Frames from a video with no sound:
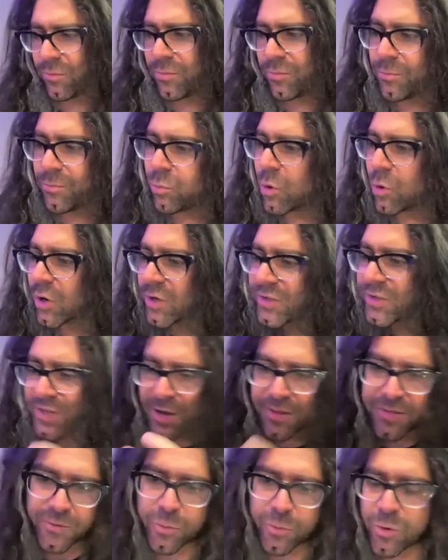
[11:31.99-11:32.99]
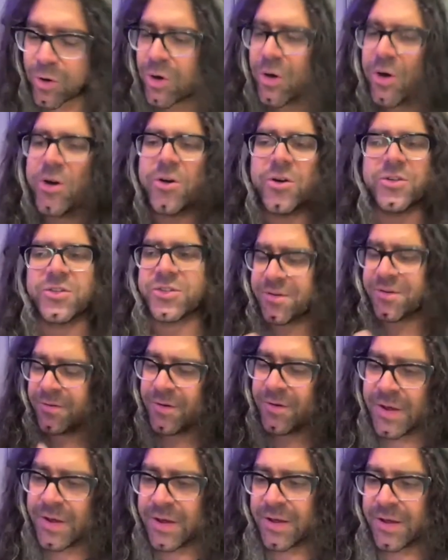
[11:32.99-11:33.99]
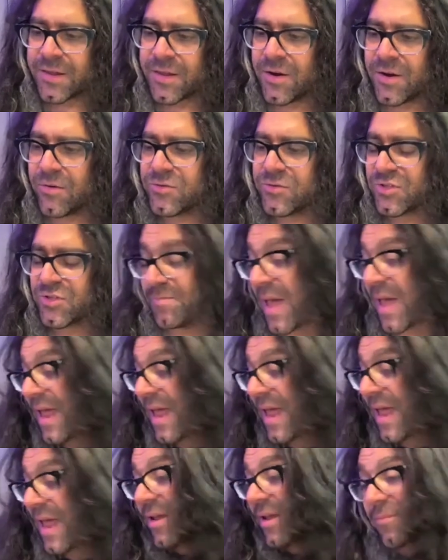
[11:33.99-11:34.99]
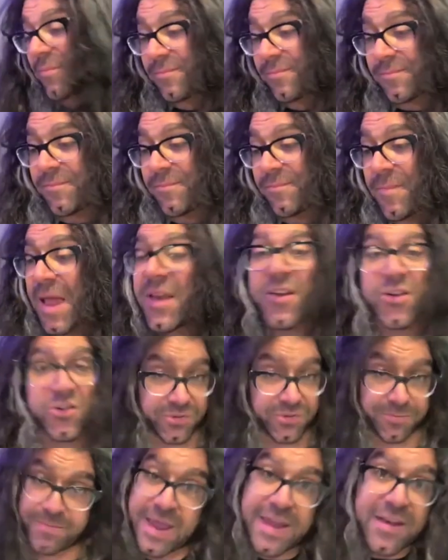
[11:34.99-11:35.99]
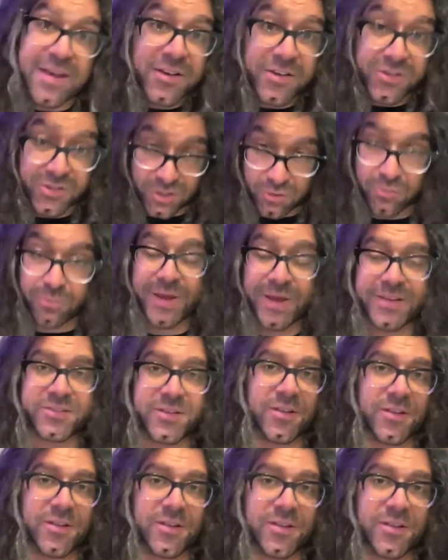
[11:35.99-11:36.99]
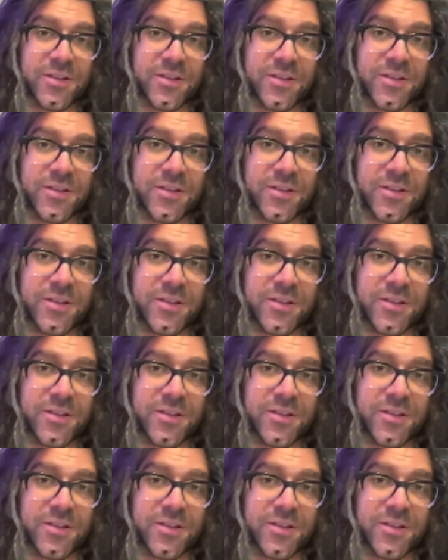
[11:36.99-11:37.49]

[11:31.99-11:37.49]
worked on the words and, just made it a tune basically. And